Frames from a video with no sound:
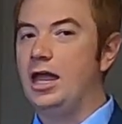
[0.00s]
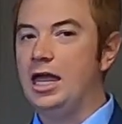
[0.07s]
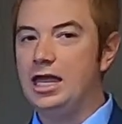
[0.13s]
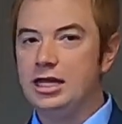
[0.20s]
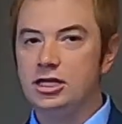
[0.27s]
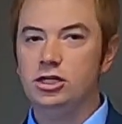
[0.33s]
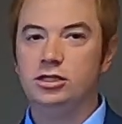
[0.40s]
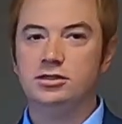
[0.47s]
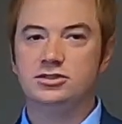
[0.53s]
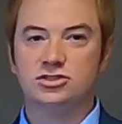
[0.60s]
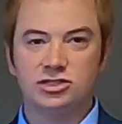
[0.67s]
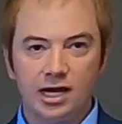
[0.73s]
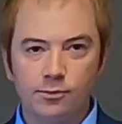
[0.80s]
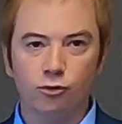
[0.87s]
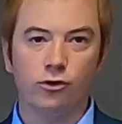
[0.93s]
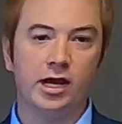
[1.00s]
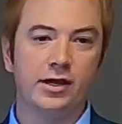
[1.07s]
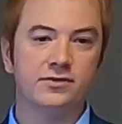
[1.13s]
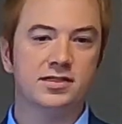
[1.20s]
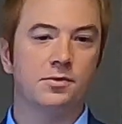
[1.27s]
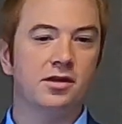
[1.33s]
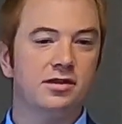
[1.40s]
In summary
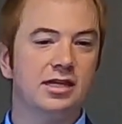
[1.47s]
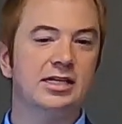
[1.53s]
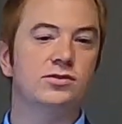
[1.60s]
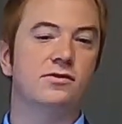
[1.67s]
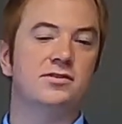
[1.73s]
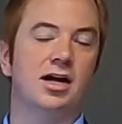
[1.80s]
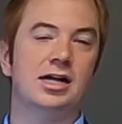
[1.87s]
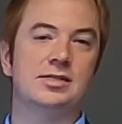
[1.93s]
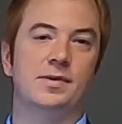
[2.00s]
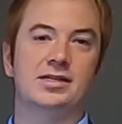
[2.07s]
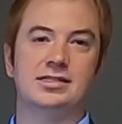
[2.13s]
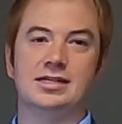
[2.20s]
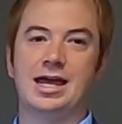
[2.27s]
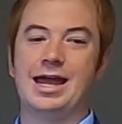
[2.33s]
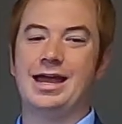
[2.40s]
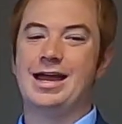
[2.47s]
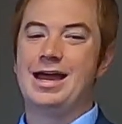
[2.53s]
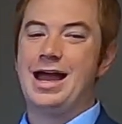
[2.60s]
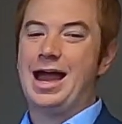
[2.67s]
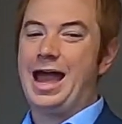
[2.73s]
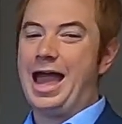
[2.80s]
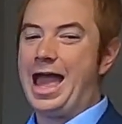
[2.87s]
of some of the things we've talked about today,
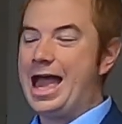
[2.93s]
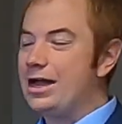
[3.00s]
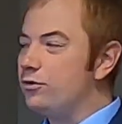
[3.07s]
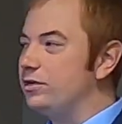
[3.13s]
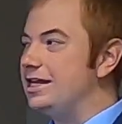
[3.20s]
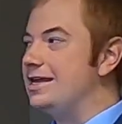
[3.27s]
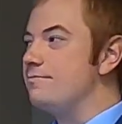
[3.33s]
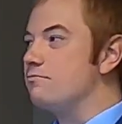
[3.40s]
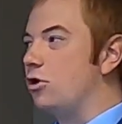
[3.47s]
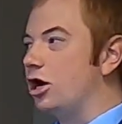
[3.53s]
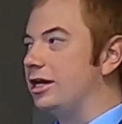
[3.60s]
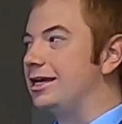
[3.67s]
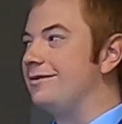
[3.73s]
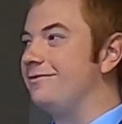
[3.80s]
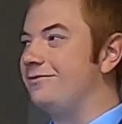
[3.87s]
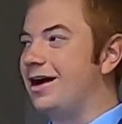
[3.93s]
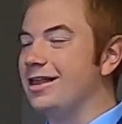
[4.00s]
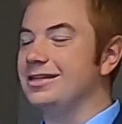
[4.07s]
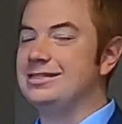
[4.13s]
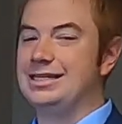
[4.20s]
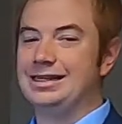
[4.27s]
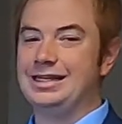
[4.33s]
equity market
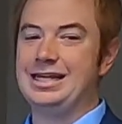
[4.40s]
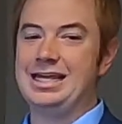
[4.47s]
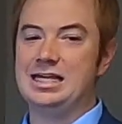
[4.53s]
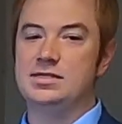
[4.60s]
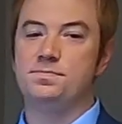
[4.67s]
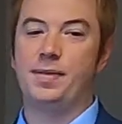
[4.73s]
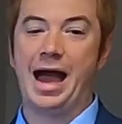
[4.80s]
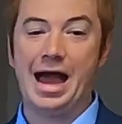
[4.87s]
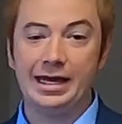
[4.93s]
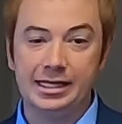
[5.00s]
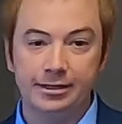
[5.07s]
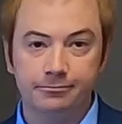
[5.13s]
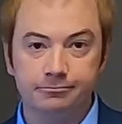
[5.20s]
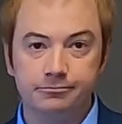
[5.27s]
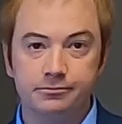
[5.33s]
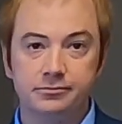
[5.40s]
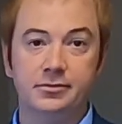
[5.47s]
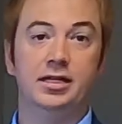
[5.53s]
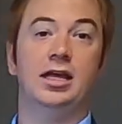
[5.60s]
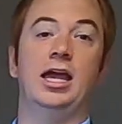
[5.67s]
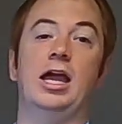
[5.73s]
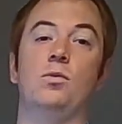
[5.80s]
volatility is back,
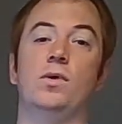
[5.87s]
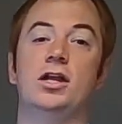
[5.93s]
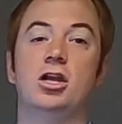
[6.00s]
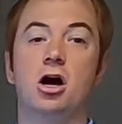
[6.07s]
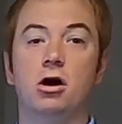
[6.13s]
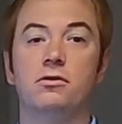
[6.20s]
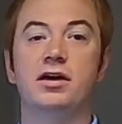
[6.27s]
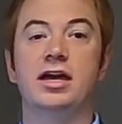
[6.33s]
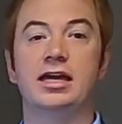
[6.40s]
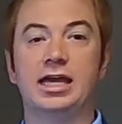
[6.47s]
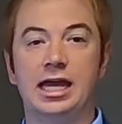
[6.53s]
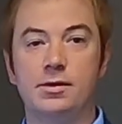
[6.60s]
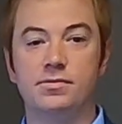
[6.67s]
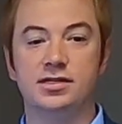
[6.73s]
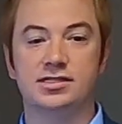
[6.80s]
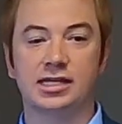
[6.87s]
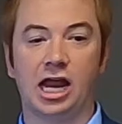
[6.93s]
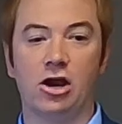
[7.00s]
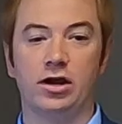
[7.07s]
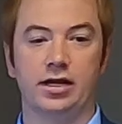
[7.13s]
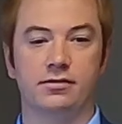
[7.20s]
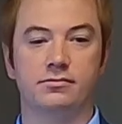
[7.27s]
and we know it can be
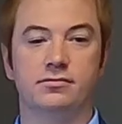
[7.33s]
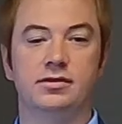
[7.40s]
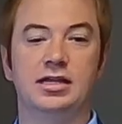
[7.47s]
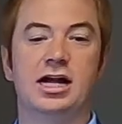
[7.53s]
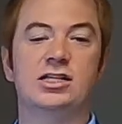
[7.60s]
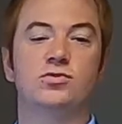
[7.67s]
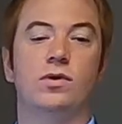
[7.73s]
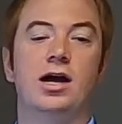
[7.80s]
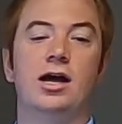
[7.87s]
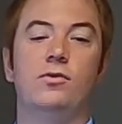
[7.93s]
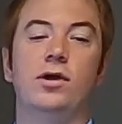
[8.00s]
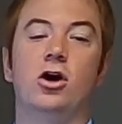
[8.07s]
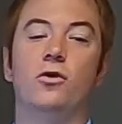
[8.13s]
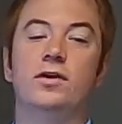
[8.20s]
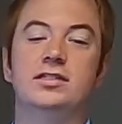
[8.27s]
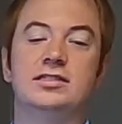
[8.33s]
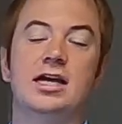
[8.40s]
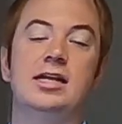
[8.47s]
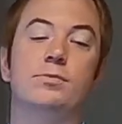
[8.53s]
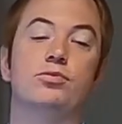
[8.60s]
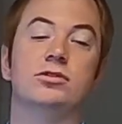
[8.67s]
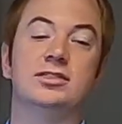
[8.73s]
scary. And that's why we always
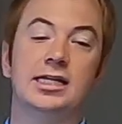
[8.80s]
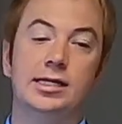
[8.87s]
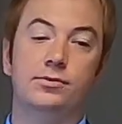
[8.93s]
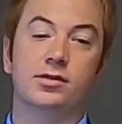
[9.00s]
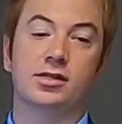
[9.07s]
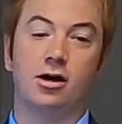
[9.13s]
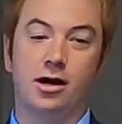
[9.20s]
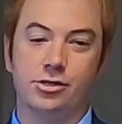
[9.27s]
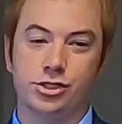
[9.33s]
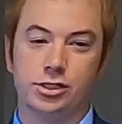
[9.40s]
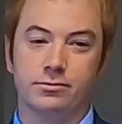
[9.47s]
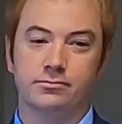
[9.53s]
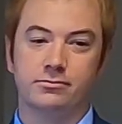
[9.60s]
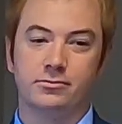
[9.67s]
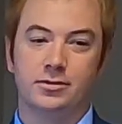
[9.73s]
say to proceed with caution.